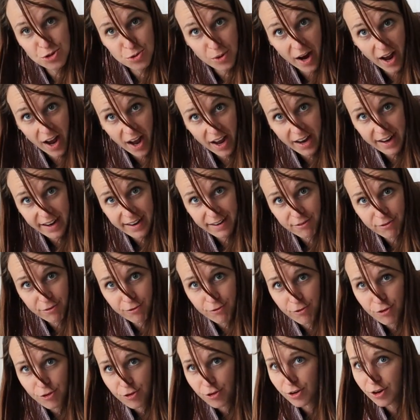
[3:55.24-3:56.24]
dry
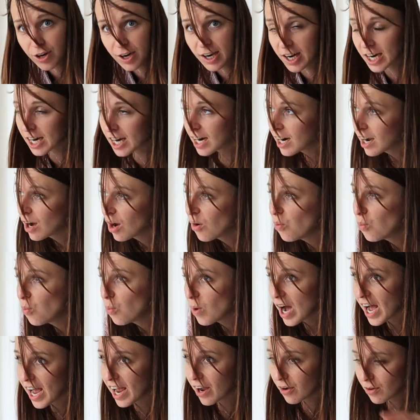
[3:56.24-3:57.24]
for a
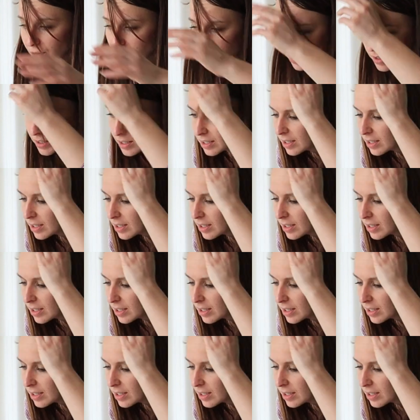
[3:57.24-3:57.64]
while.